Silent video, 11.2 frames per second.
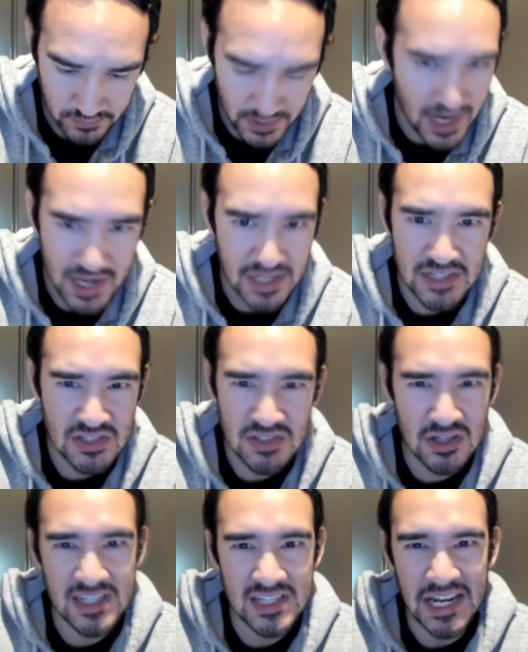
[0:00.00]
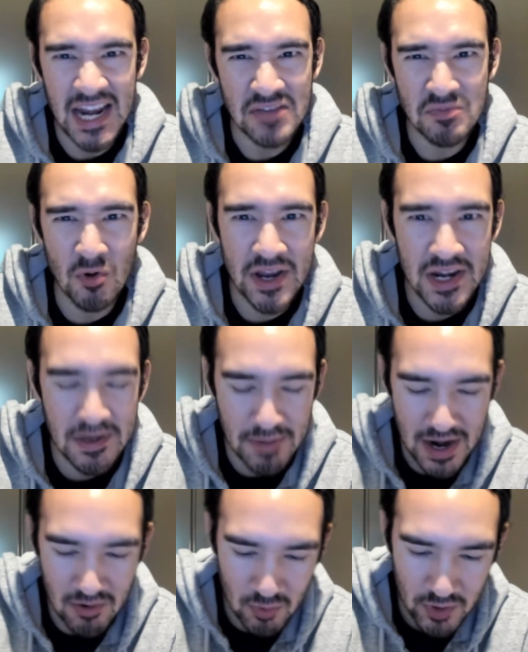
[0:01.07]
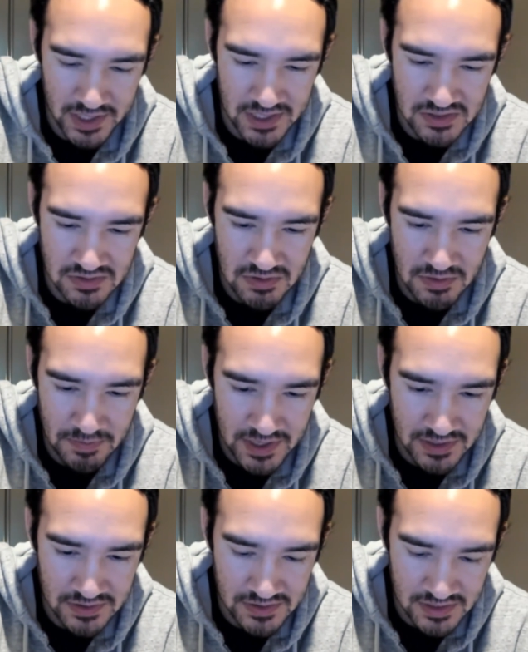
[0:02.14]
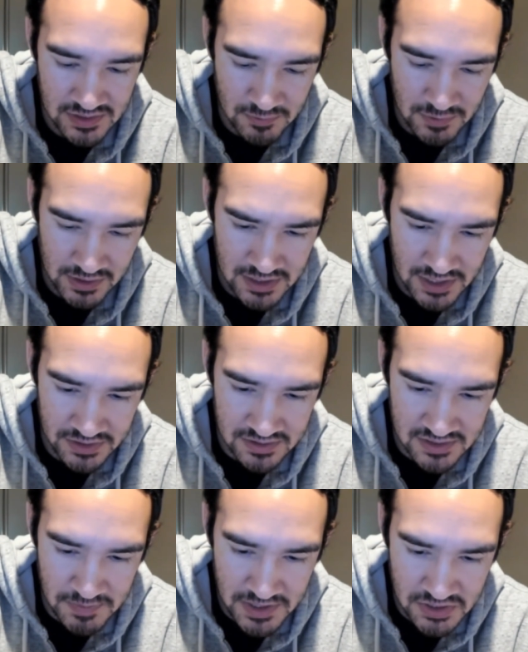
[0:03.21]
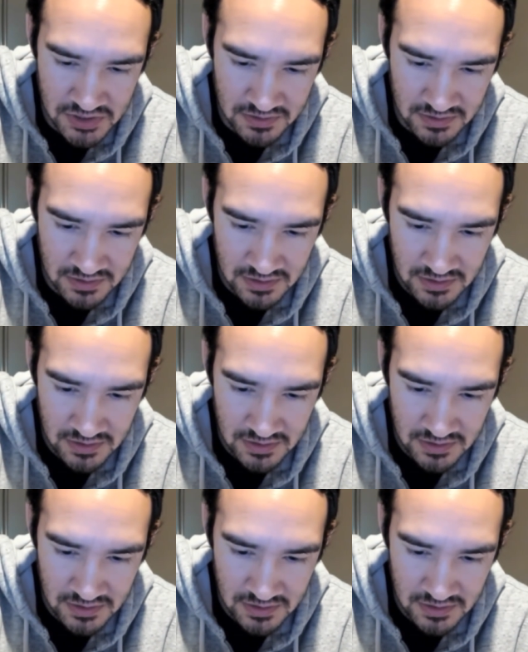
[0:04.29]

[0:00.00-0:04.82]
Yeah, it just looks like it has more hitting power when it gets through the pins. It's really nothing special.